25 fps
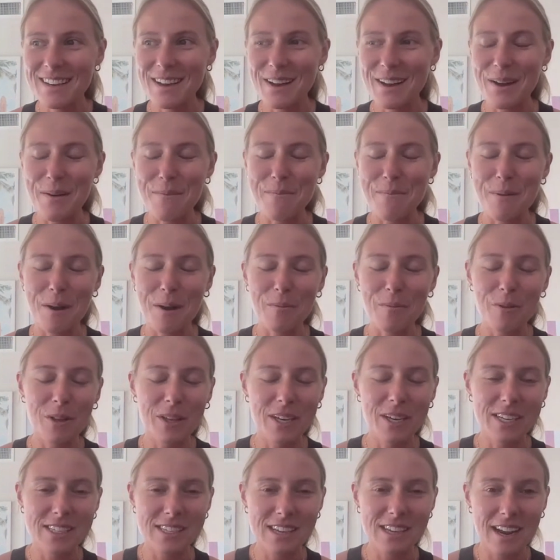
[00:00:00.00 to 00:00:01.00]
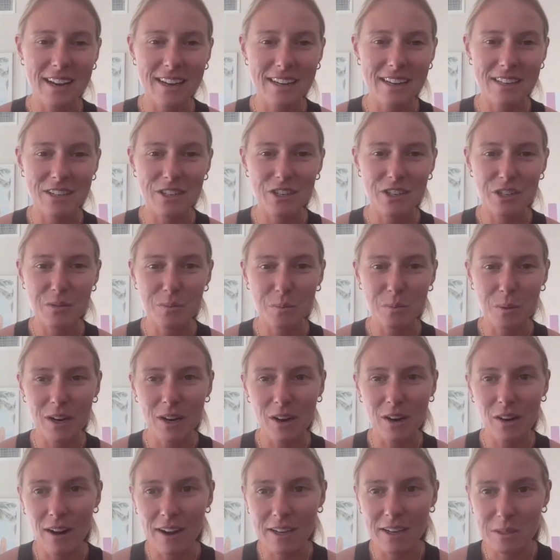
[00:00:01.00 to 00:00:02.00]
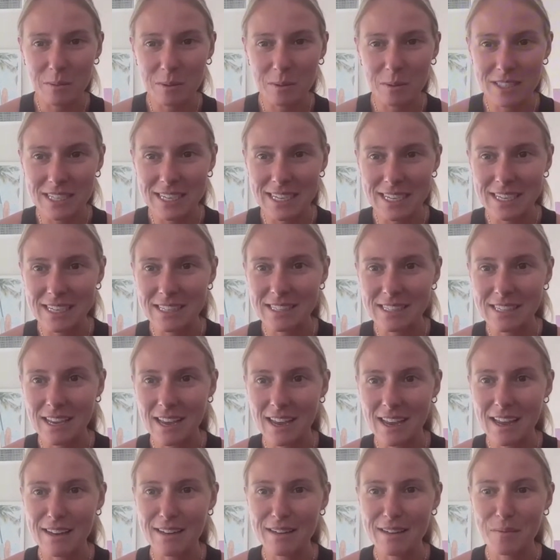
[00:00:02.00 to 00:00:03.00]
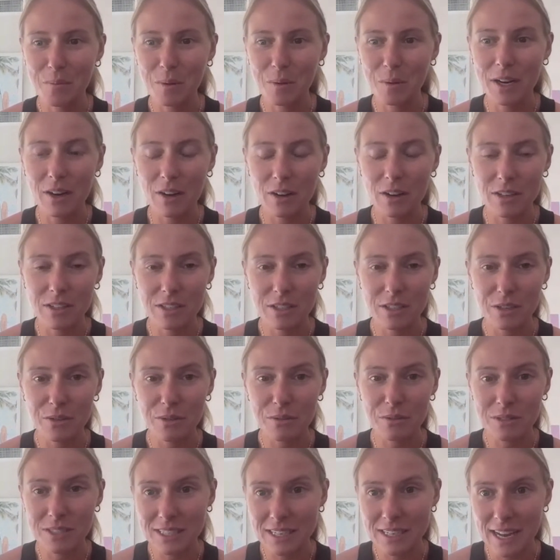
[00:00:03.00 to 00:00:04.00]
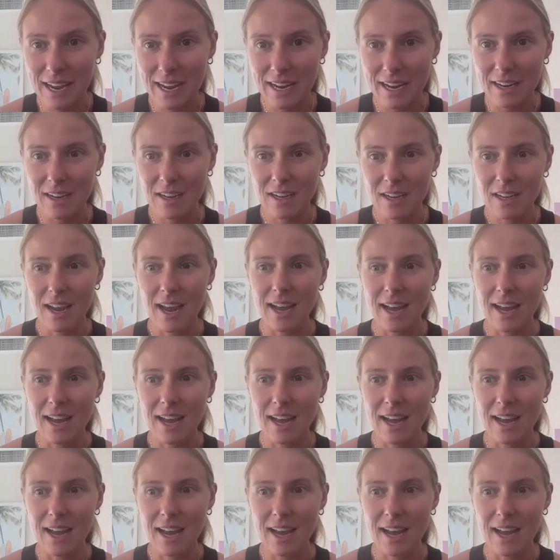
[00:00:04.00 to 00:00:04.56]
But I'm really excited to just bring her expertise and bring her to you today